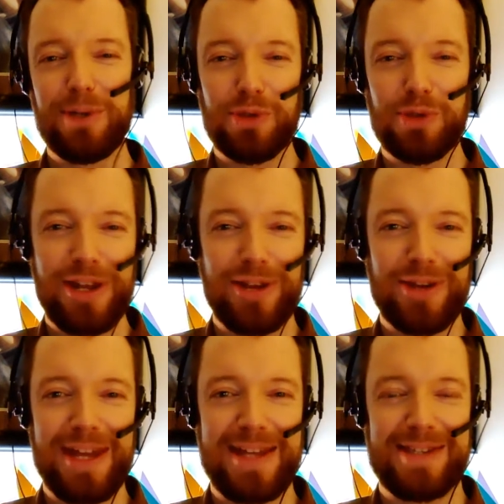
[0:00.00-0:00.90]
through another
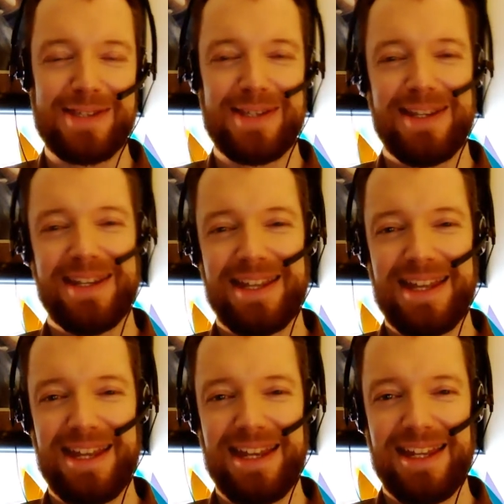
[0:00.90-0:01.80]
case
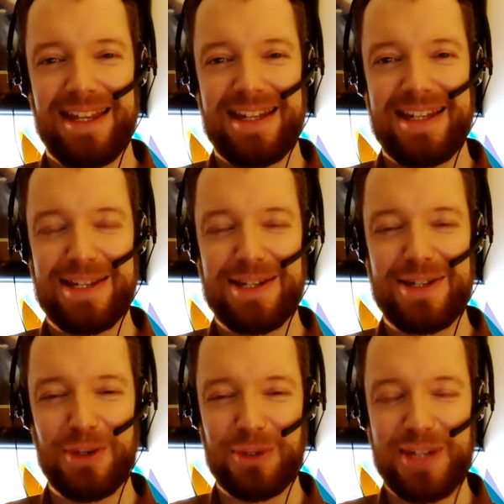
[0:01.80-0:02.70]
in
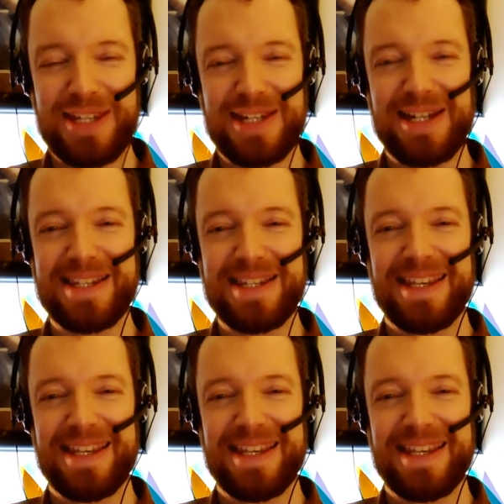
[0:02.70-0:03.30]
Dual Destinies.